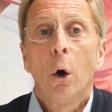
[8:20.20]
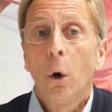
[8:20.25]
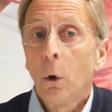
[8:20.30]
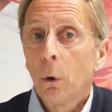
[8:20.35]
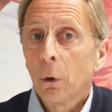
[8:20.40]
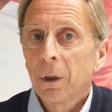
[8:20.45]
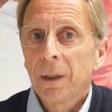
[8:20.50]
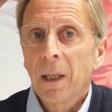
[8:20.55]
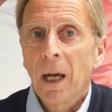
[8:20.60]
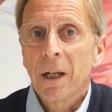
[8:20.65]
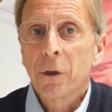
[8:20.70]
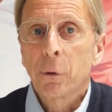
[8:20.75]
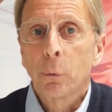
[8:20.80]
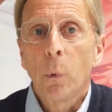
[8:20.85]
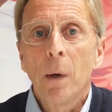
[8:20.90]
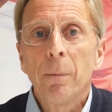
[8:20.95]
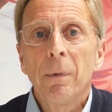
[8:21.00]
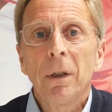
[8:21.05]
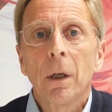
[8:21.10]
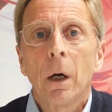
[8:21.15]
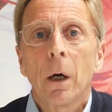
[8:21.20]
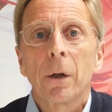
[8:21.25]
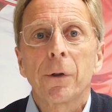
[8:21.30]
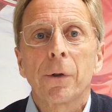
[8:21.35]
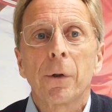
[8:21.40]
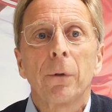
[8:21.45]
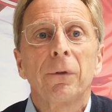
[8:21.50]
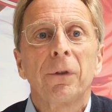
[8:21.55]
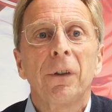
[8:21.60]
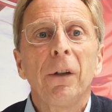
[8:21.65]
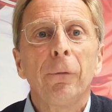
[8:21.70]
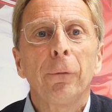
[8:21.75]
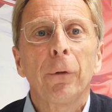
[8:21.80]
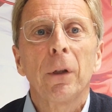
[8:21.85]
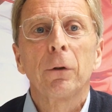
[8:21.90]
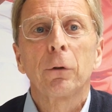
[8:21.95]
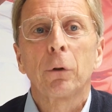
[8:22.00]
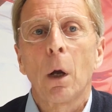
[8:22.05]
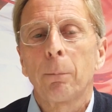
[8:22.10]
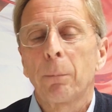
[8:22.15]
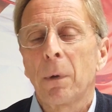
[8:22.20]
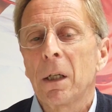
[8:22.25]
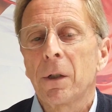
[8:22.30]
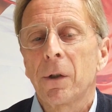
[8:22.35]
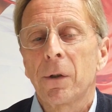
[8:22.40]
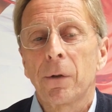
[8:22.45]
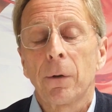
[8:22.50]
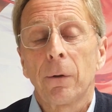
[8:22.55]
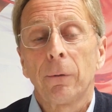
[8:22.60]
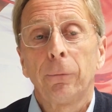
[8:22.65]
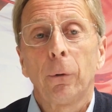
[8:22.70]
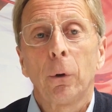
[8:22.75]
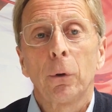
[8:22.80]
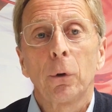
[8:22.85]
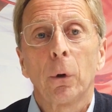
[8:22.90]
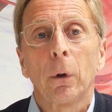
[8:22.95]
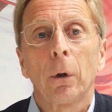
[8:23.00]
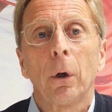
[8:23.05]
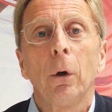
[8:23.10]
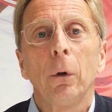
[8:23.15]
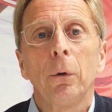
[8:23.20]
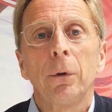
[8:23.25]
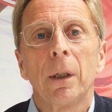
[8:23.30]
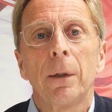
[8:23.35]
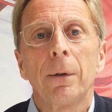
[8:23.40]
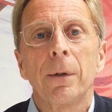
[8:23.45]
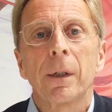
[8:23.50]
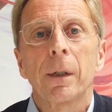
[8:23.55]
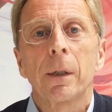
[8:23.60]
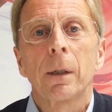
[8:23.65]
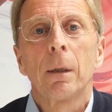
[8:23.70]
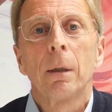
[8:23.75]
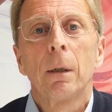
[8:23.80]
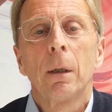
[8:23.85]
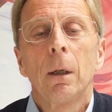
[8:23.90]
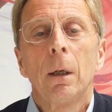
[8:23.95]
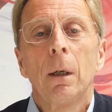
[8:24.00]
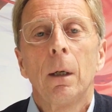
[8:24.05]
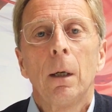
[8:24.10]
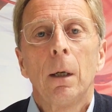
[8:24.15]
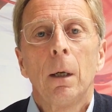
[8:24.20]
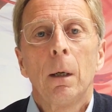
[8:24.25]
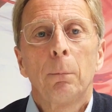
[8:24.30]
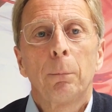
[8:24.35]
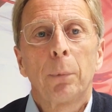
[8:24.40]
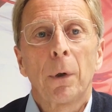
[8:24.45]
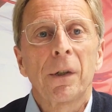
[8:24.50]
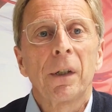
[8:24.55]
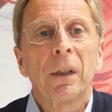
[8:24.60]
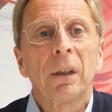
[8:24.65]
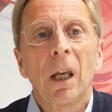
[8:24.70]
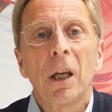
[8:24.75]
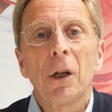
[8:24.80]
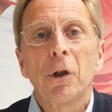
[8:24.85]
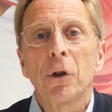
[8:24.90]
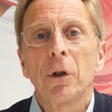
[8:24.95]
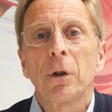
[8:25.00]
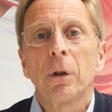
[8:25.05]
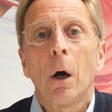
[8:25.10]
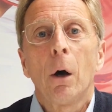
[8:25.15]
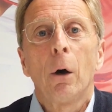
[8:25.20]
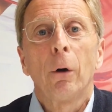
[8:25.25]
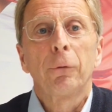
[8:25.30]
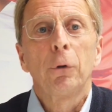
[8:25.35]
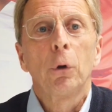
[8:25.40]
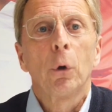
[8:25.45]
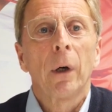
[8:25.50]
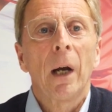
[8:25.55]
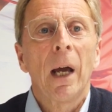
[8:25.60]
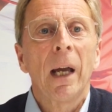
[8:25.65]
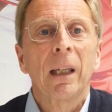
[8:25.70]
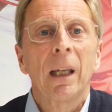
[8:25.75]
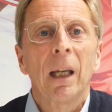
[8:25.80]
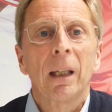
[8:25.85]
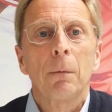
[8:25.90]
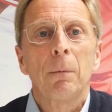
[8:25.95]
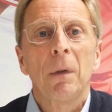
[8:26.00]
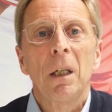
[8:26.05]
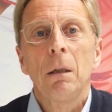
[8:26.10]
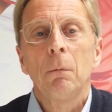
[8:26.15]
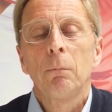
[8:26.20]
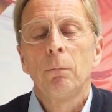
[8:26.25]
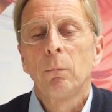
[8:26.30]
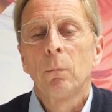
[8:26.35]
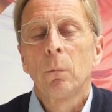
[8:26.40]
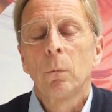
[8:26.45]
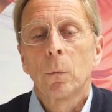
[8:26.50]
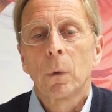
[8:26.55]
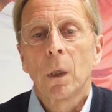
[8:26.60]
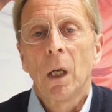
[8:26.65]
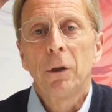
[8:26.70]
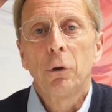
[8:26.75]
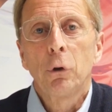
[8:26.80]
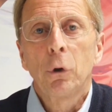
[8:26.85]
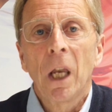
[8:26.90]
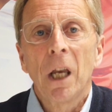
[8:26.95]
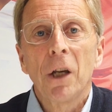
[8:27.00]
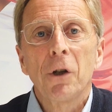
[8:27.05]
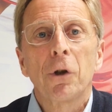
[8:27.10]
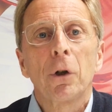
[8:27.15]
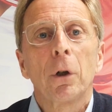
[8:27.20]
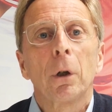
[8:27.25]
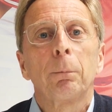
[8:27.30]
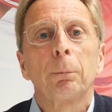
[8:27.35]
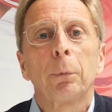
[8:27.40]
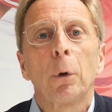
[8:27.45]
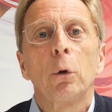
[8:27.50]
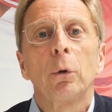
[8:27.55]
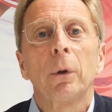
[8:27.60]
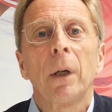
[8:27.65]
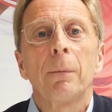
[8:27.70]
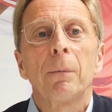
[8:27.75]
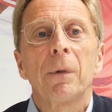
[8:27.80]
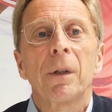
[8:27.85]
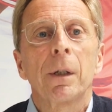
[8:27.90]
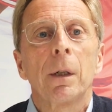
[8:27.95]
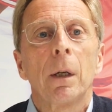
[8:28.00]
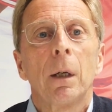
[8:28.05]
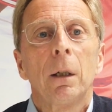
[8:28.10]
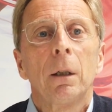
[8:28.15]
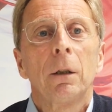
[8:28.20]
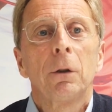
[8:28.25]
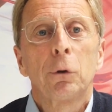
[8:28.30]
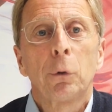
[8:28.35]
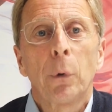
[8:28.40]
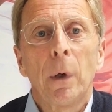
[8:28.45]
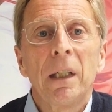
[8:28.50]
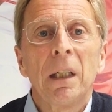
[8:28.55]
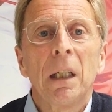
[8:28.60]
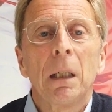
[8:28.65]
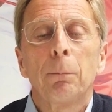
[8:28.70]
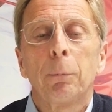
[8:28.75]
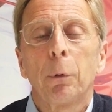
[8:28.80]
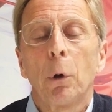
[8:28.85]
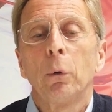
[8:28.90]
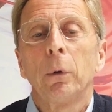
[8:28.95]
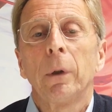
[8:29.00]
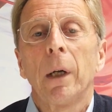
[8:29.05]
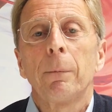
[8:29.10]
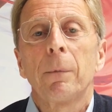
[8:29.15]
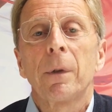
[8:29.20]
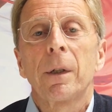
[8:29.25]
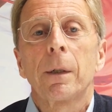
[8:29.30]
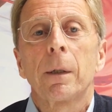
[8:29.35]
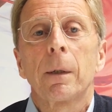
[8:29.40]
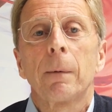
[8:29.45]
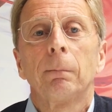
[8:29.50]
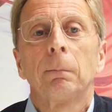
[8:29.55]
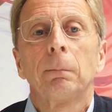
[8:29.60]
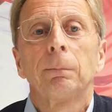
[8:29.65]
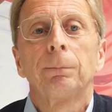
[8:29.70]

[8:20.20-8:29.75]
Organize webinars on different topics for your audience, presentation of your academy, educational programs, training programs.